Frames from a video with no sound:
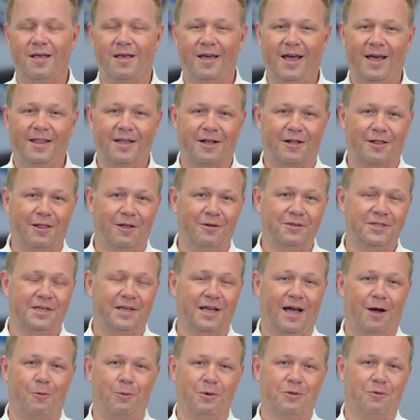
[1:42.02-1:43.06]
And in
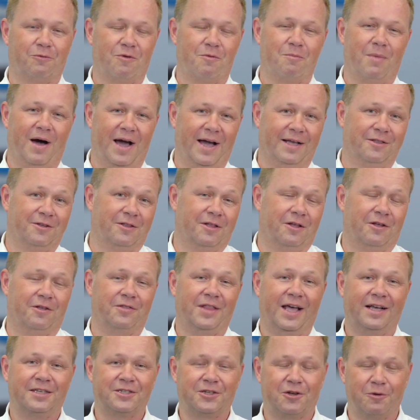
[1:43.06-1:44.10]
closing, I want to remind you that the
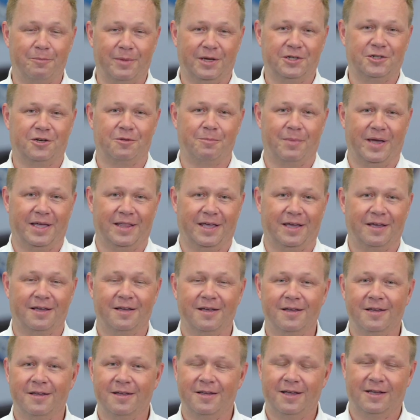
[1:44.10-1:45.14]
next commission
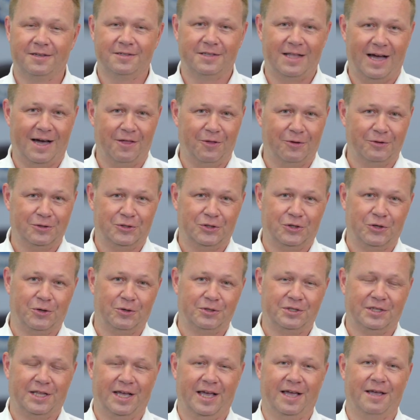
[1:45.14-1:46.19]
meeting is not on
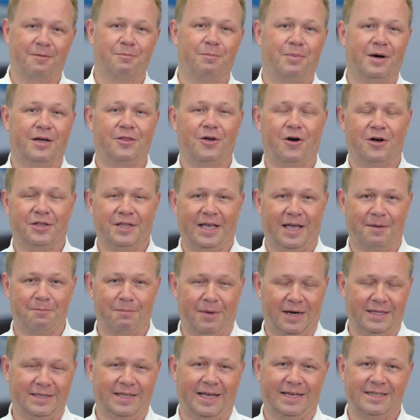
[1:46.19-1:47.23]
Tuesday, but on a
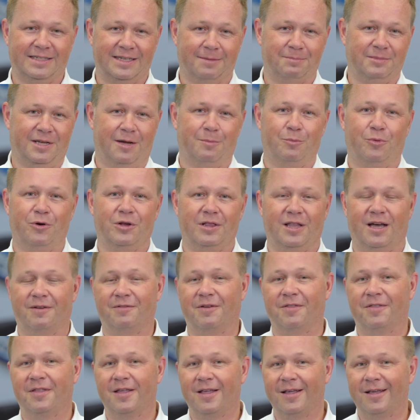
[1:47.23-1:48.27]
Monday, September
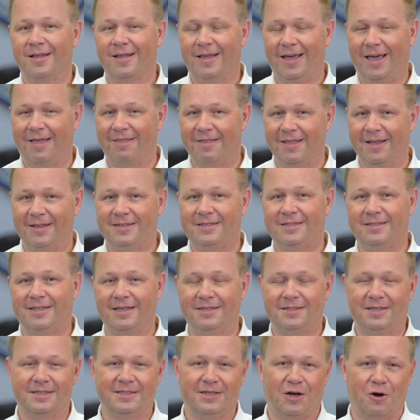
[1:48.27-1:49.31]
11th. And this
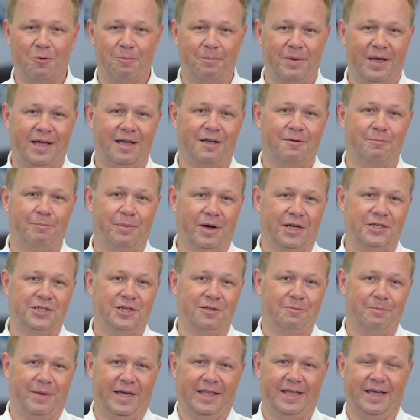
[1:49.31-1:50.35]
is our big
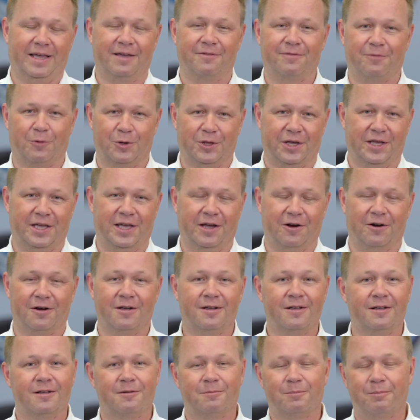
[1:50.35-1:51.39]
budget meeting for the year.
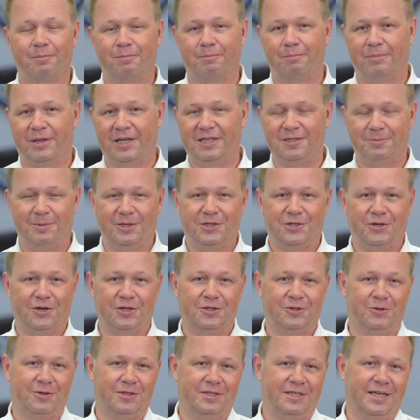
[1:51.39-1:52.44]
Please be
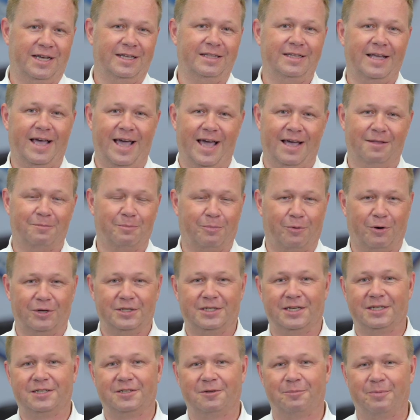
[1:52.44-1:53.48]
sure to attend and
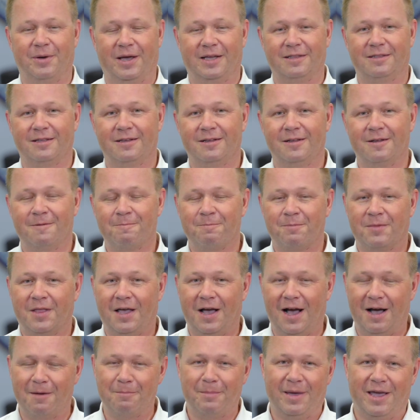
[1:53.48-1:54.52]
participate.
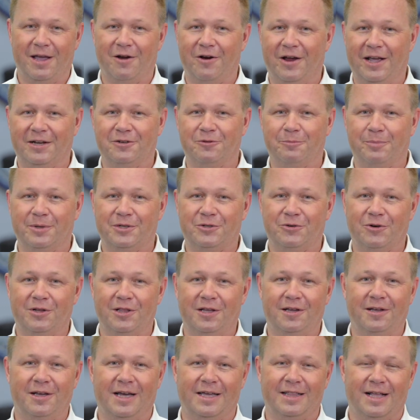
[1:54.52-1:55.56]
I'm Mayor Adrian
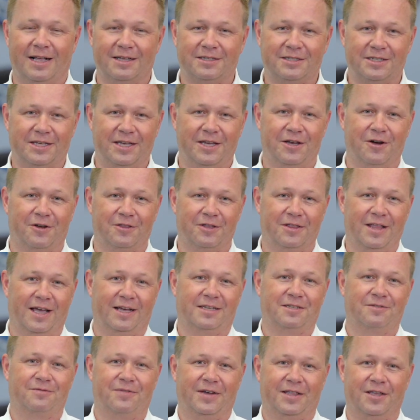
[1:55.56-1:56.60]
Petrila, and I'll see you on the
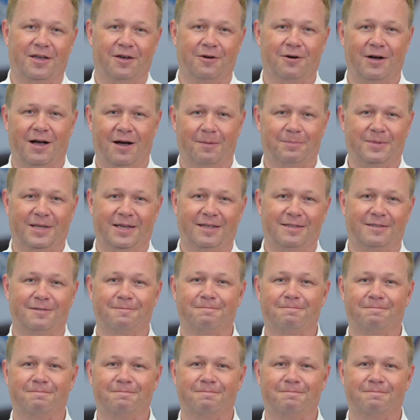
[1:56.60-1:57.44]
next video update.